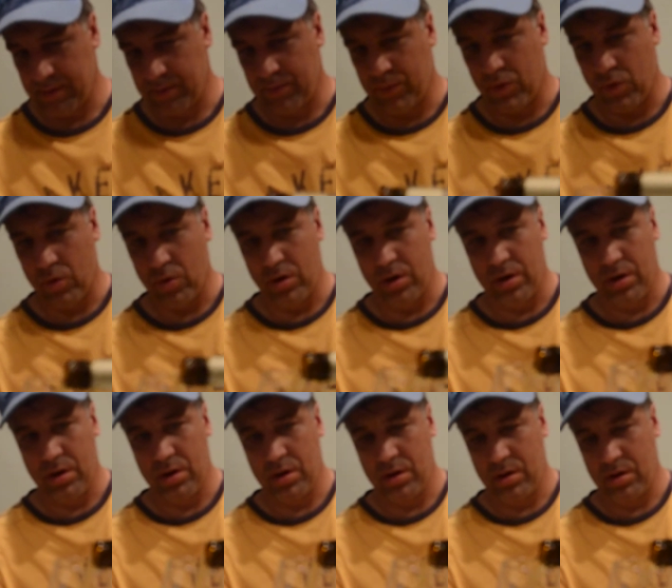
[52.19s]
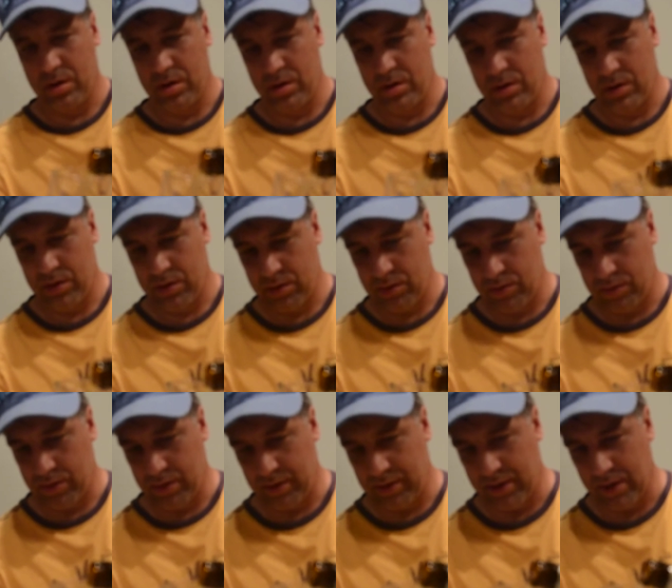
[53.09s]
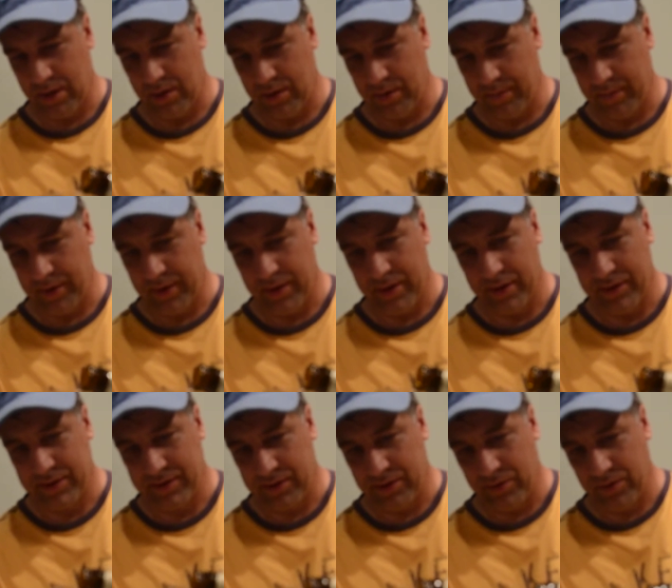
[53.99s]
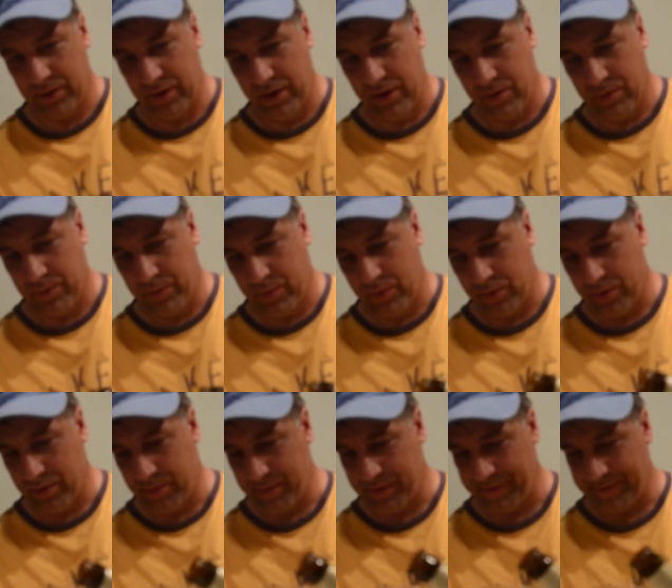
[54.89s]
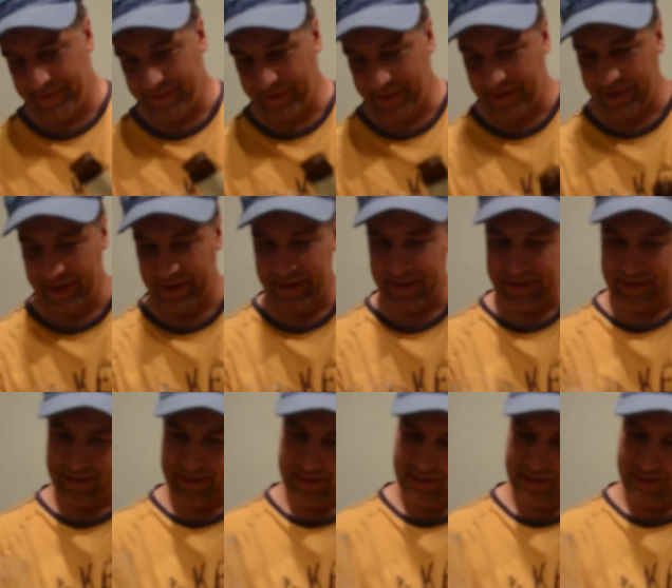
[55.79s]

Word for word: Pour. Right down the middle. I should do the old pour, but forget it